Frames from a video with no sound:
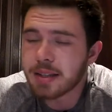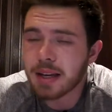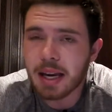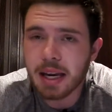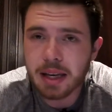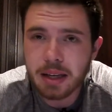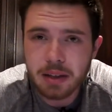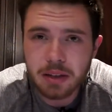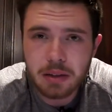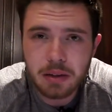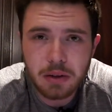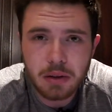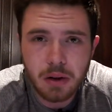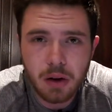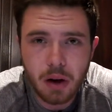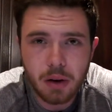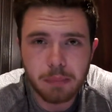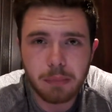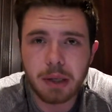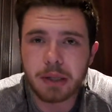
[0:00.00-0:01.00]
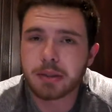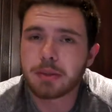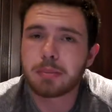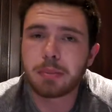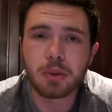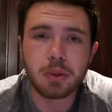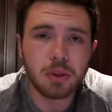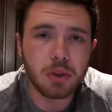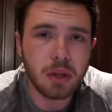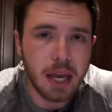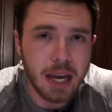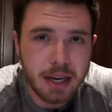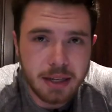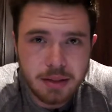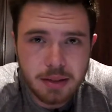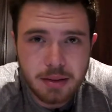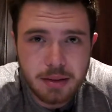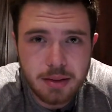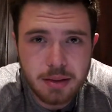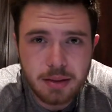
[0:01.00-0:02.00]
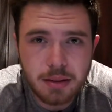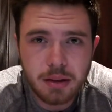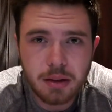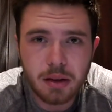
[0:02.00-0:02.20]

taken on multiple ends.